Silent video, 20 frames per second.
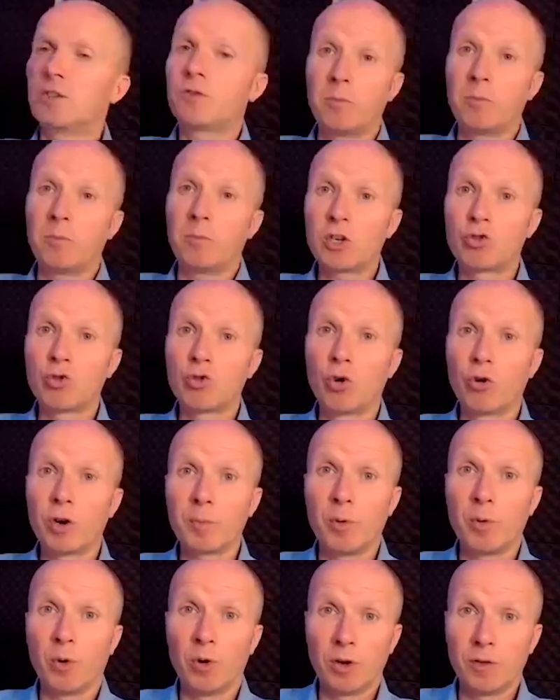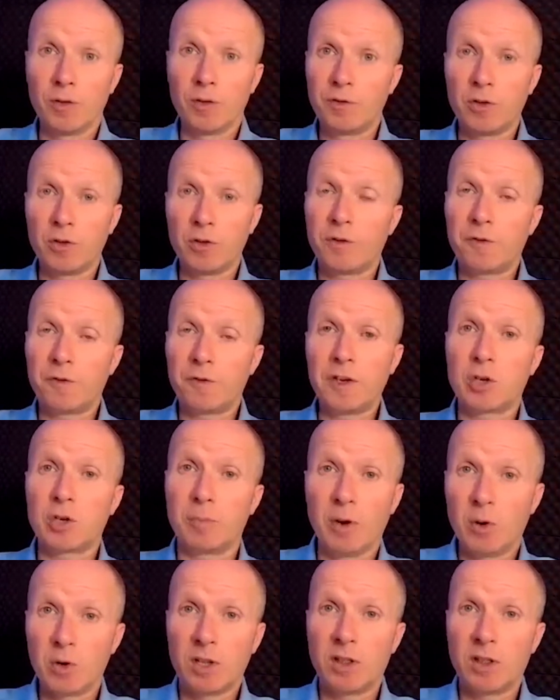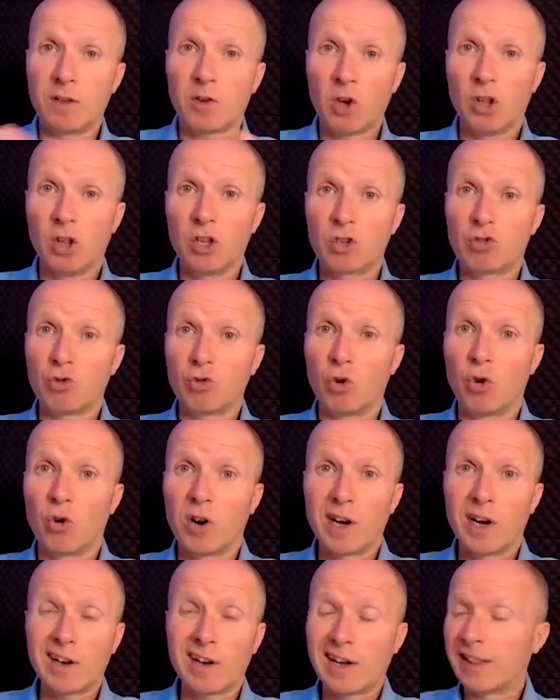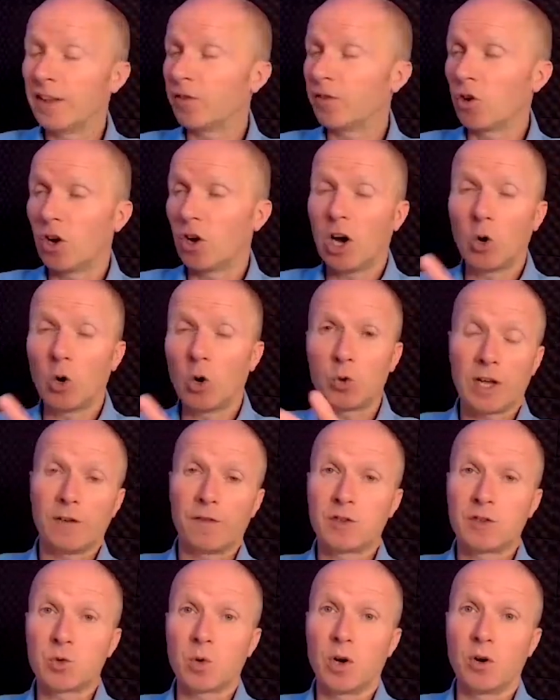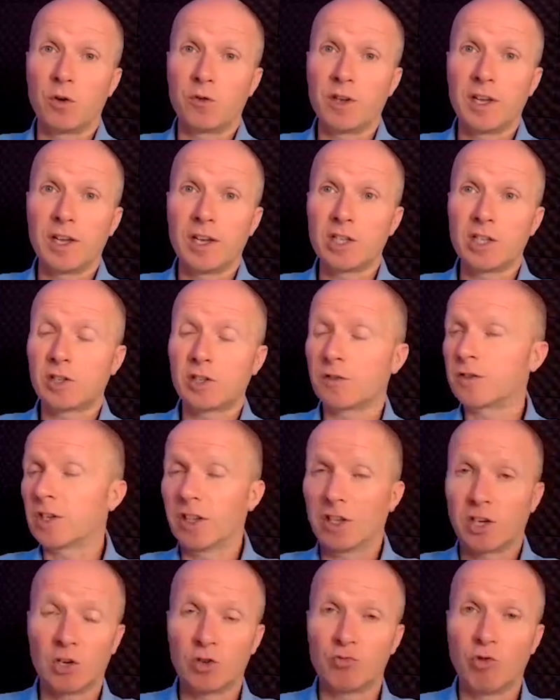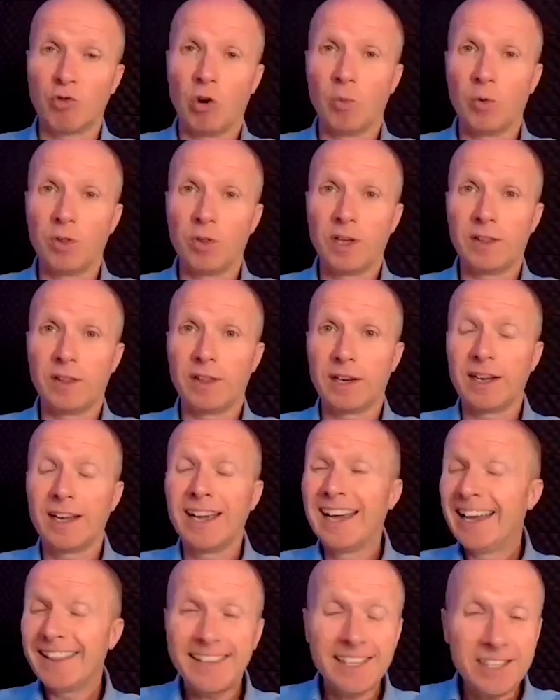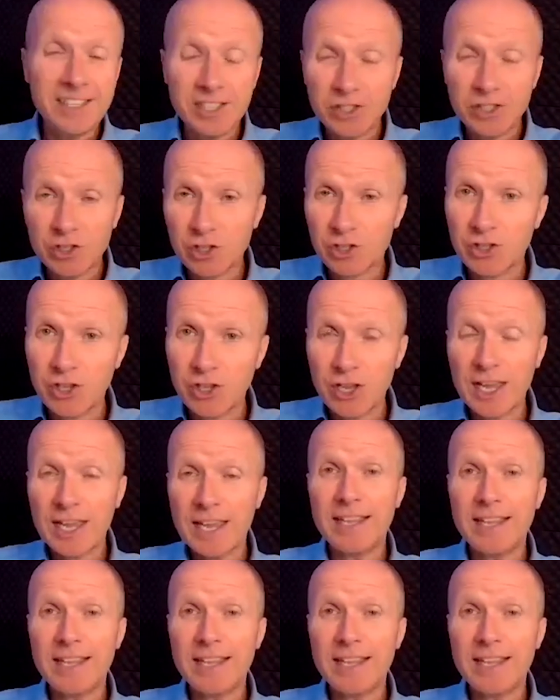from their drawing point of view. They've finished a building, they've got the drawing, and they've got to hold that for 12 years. If something goes wrong with it, then this is just the